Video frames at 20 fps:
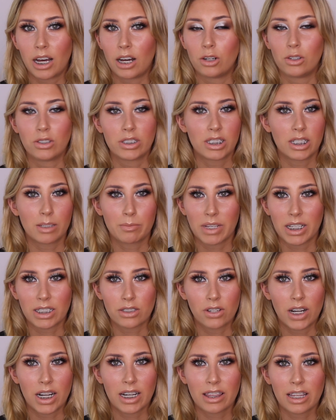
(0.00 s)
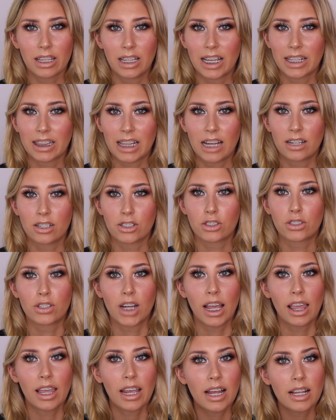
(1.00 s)
or Dimex or anything like that in
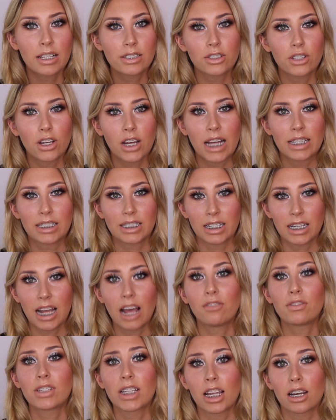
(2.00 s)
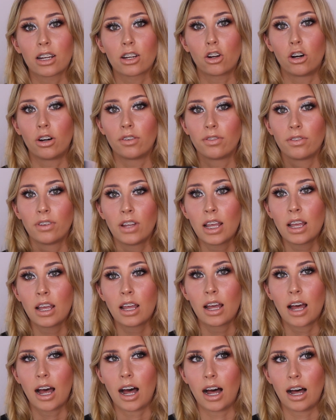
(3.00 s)
Australia, so I did have to get it off
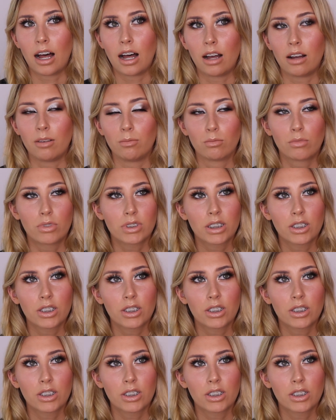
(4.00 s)
Amazon.